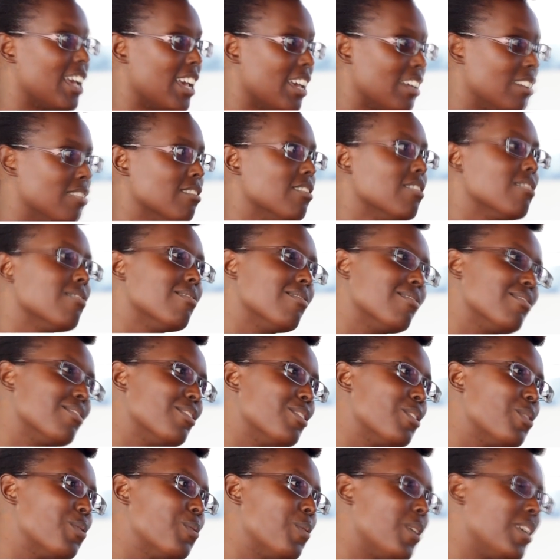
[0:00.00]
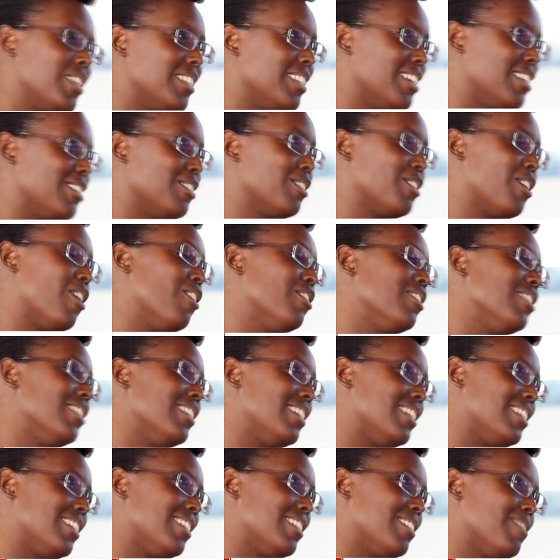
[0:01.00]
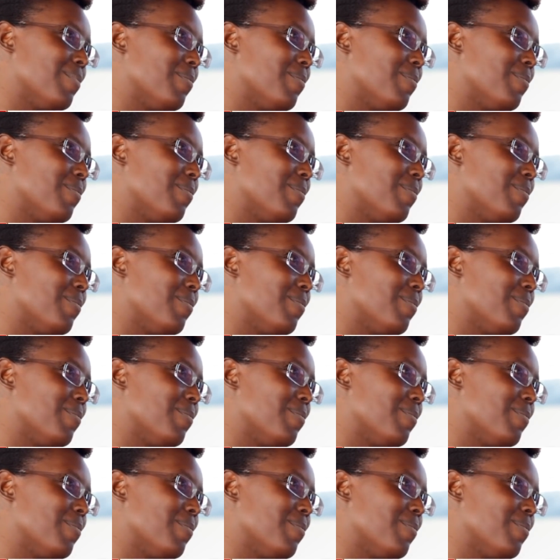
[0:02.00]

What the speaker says: and raising the continent.